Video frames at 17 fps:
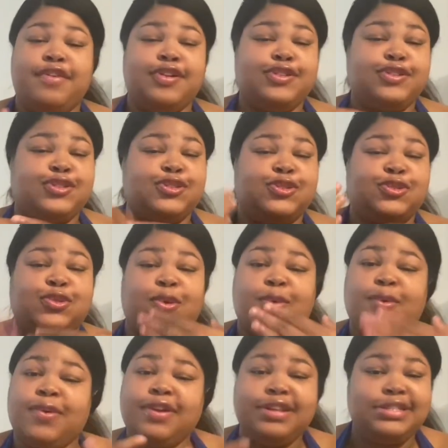a
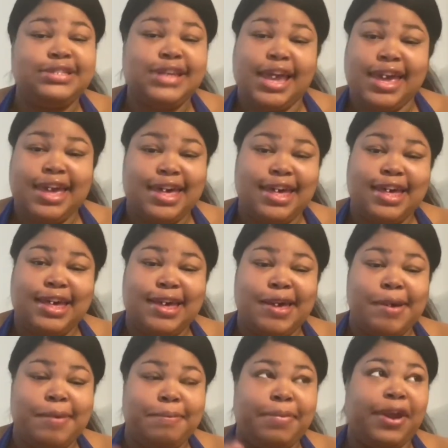story
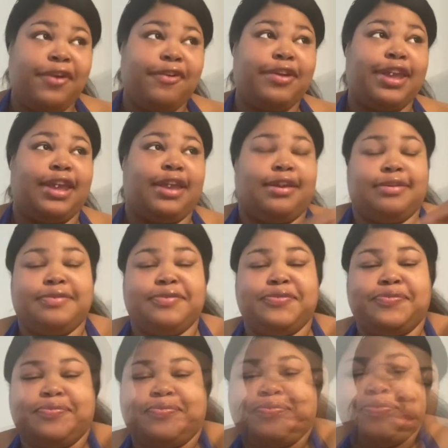time period.
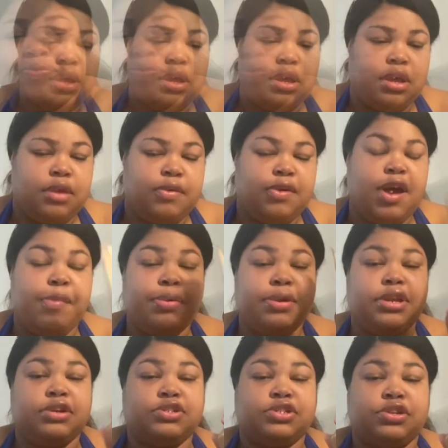We're gonna put
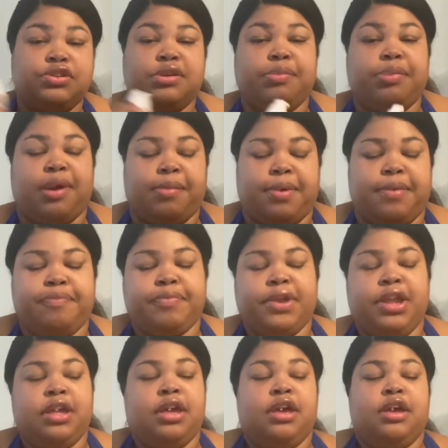lotion on different.
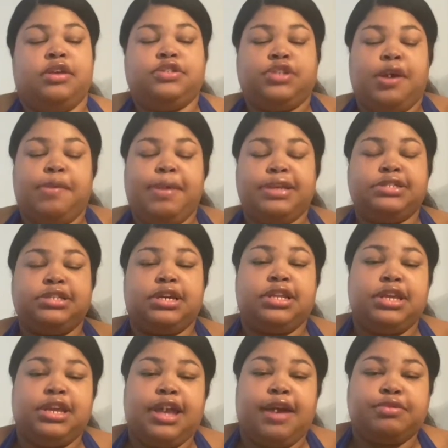So
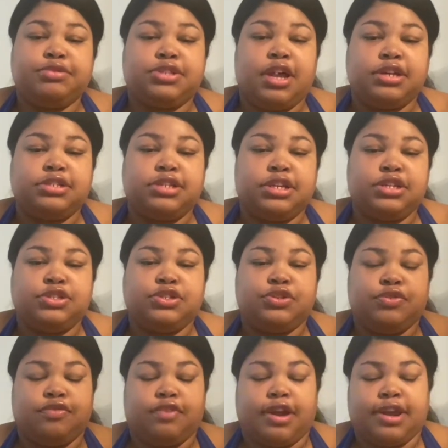basically, I was talking to this
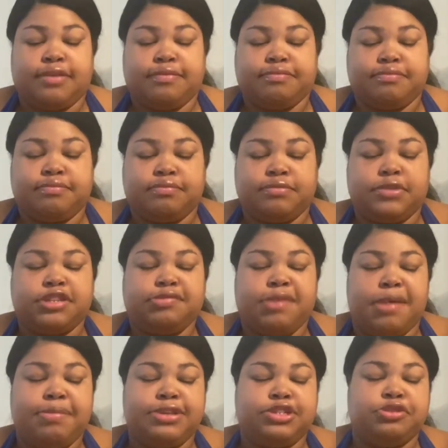dude, right? This
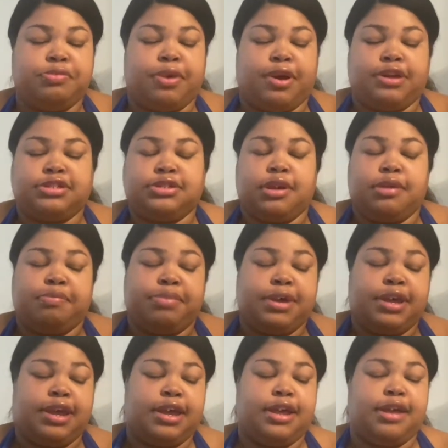might be two parts,
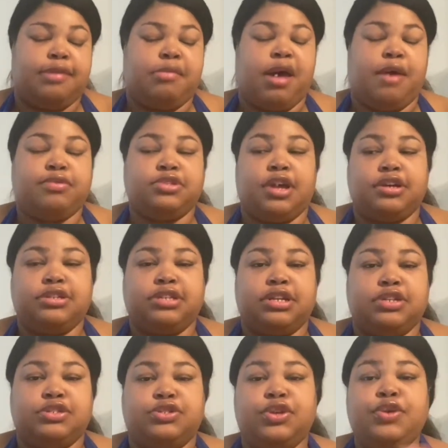but I was talking to
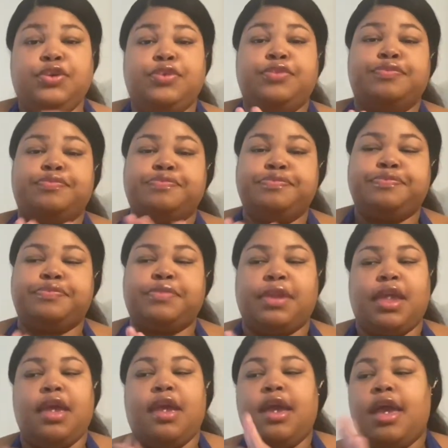this dude
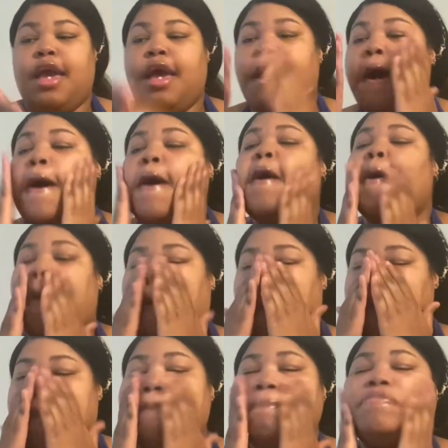
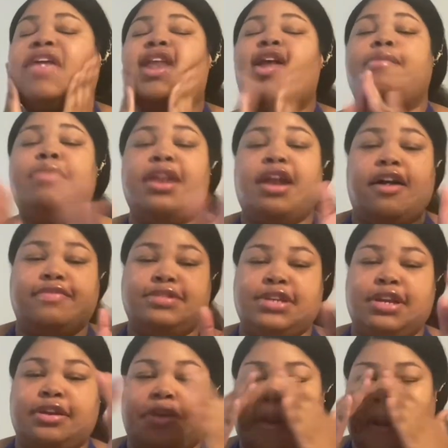that I met off
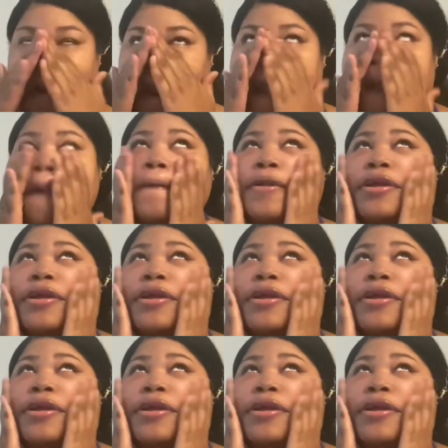Tinder. You